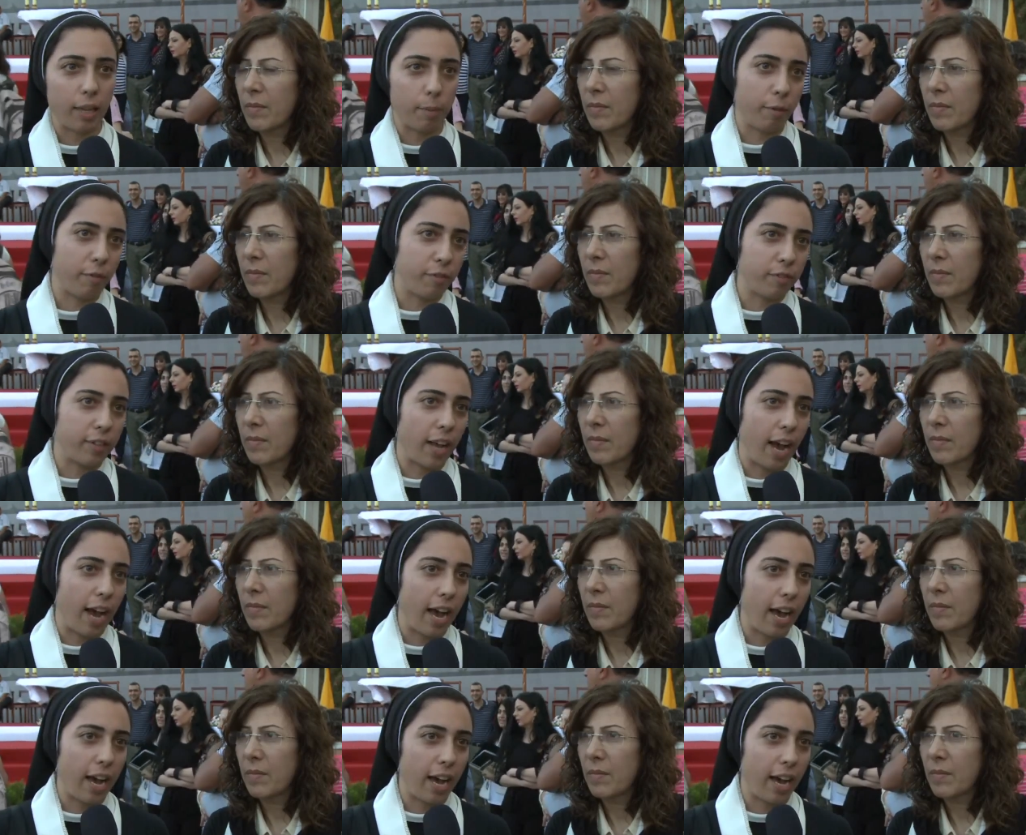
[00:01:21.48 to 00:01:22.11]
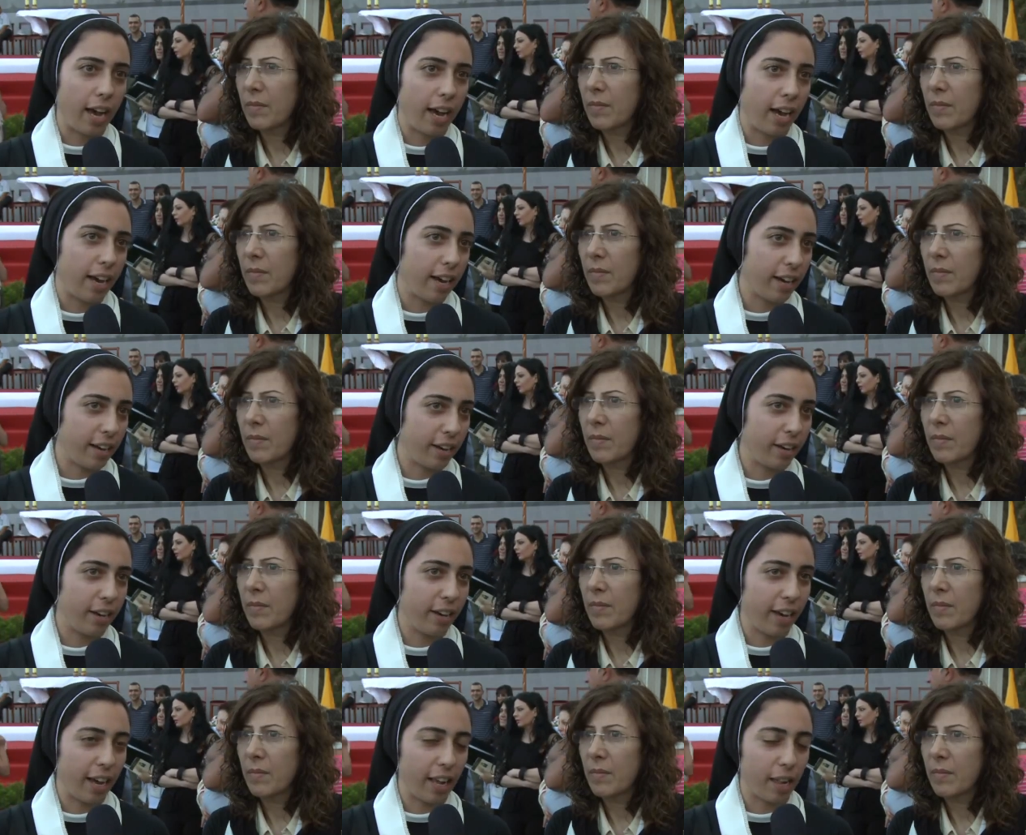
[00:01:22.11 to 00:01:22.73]
Speaker 1: this gift
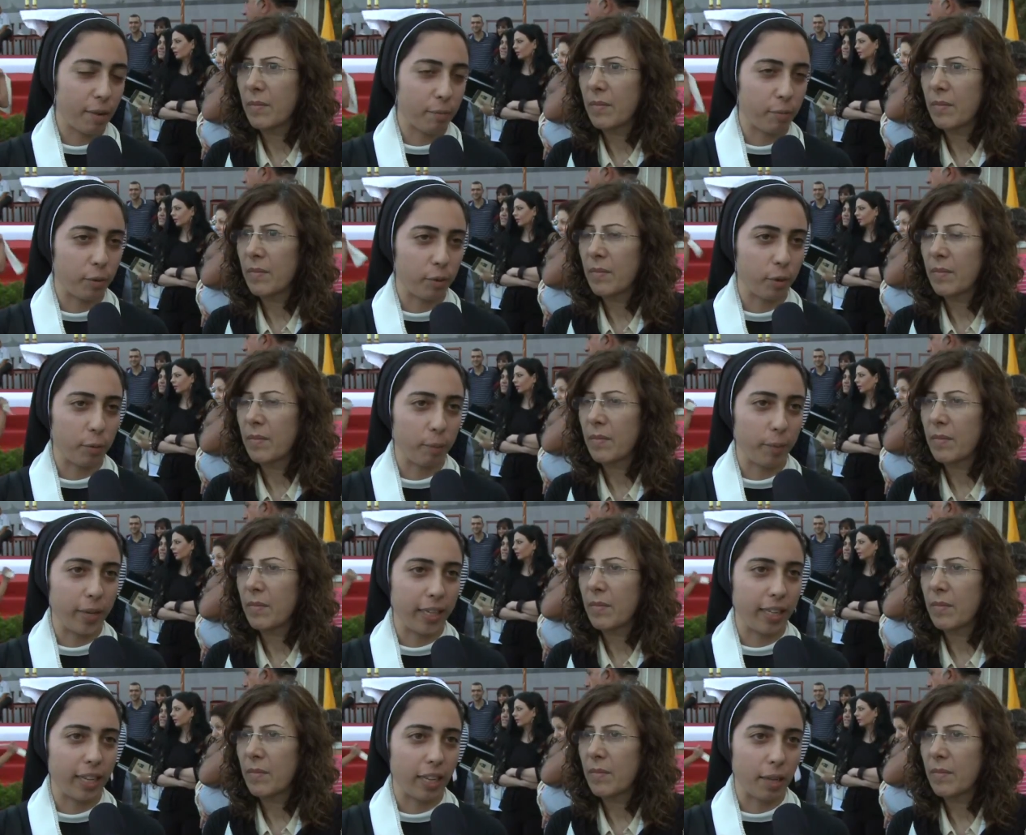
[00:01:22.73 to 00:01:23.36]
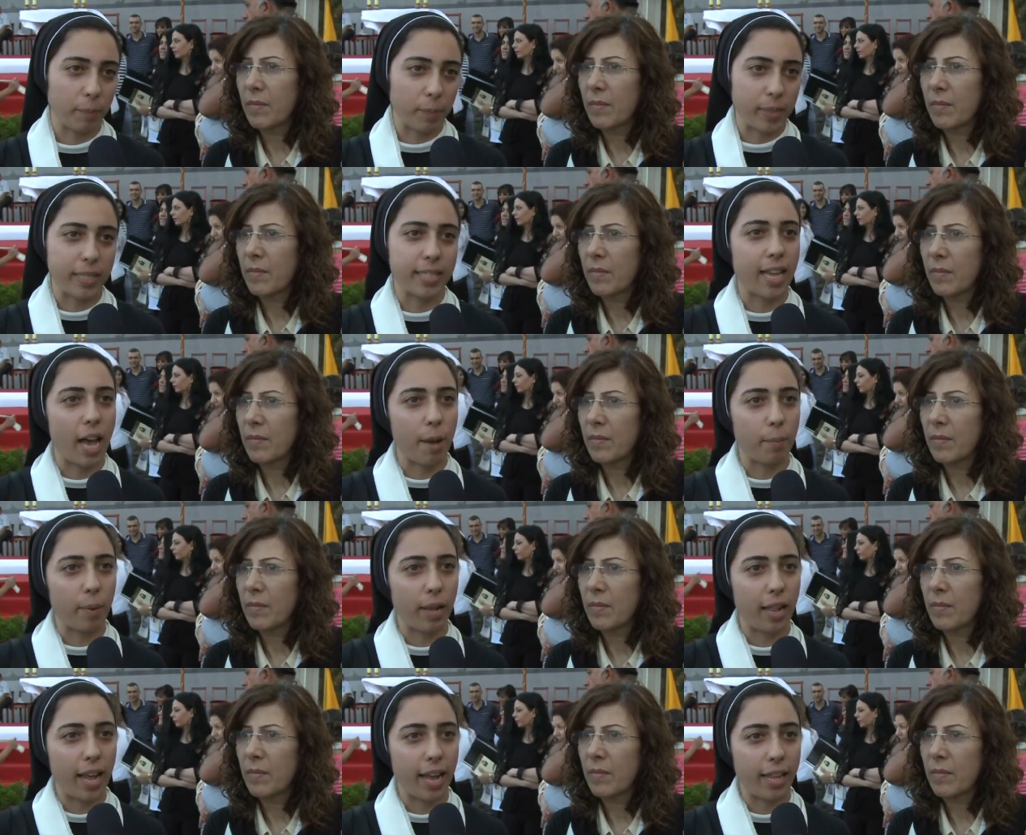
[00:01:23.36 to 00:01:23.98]
and who walk on the path of
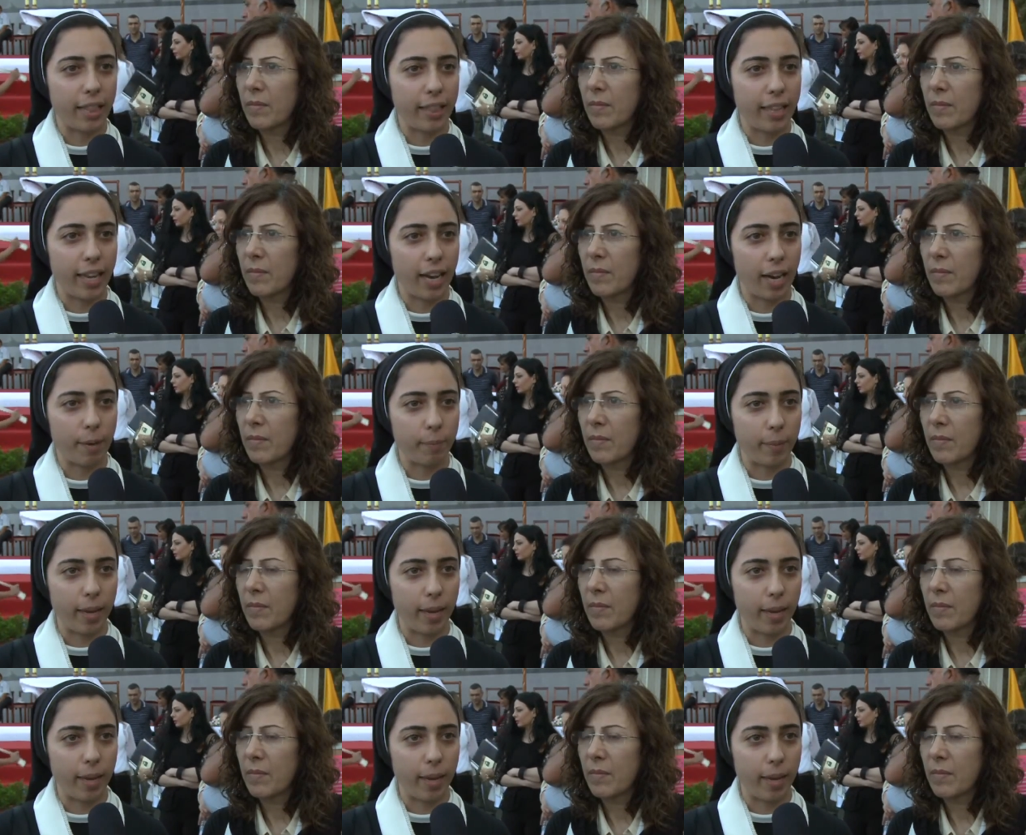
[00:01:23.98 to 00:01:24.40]
holiness.